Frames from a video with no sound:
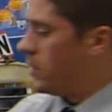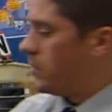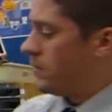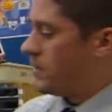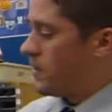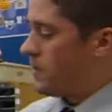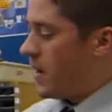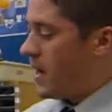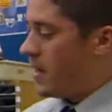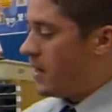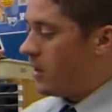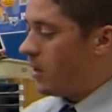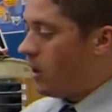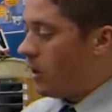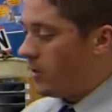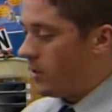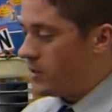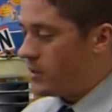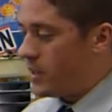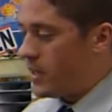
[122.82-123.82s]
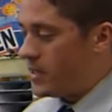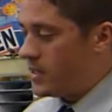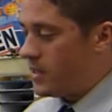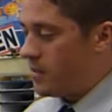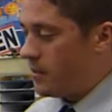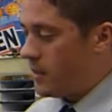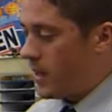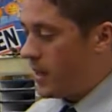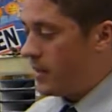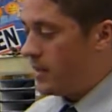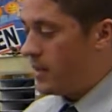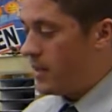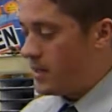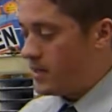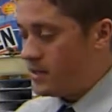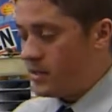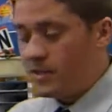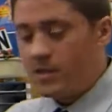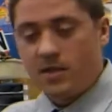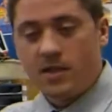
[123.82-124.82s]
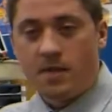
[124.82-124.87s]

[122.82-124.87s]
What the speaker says: depending on the size of the plant, this is